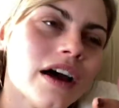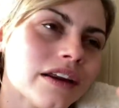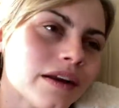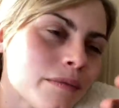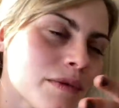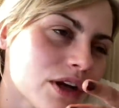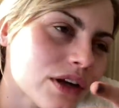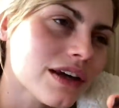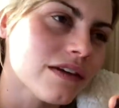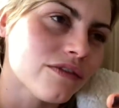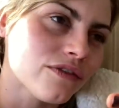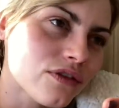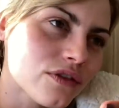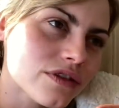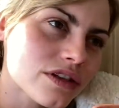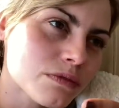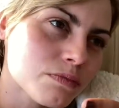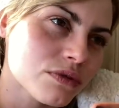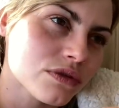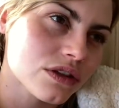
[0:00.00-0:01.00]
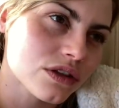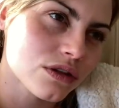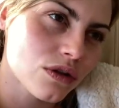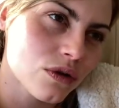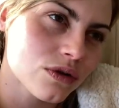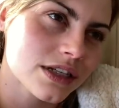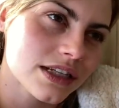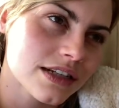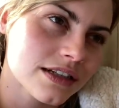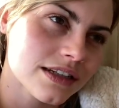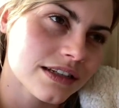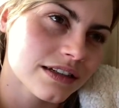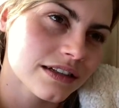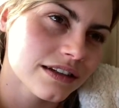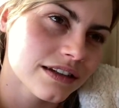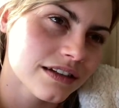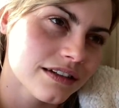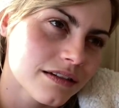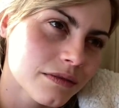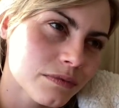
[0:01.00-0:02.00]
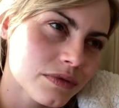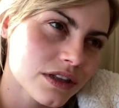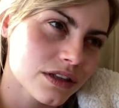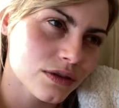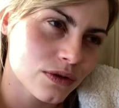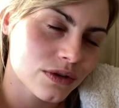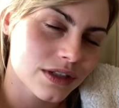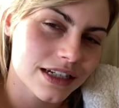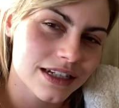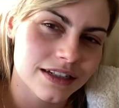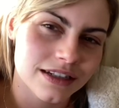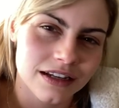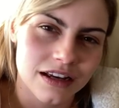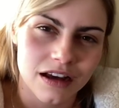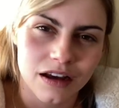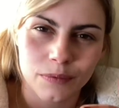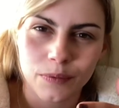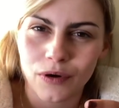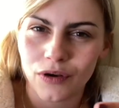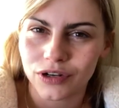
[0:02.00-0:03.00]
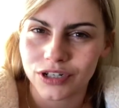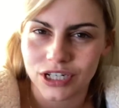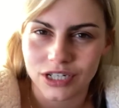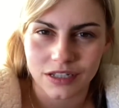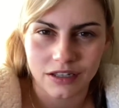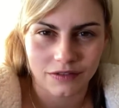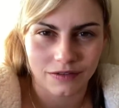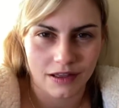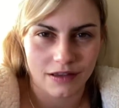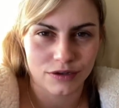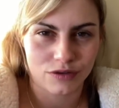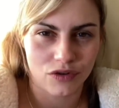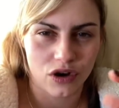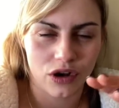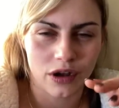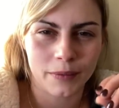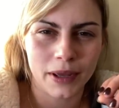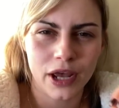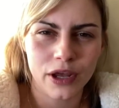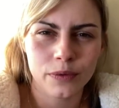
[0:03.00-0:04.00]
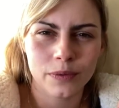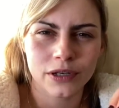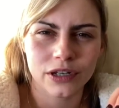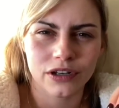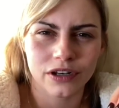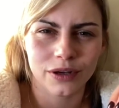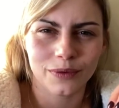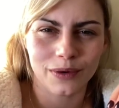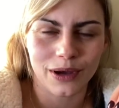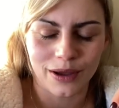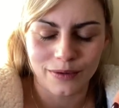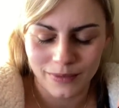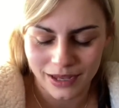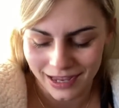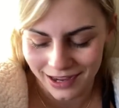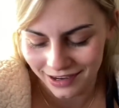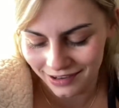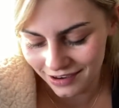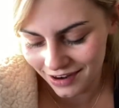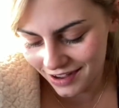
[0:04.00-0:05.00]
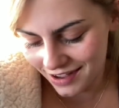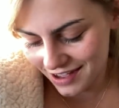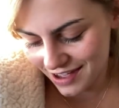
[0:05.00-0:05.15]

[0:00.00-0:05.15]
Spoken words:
I'm looking for is besotted. Besotted? Apologies if that's wrong. I'm hoping you know what I mean.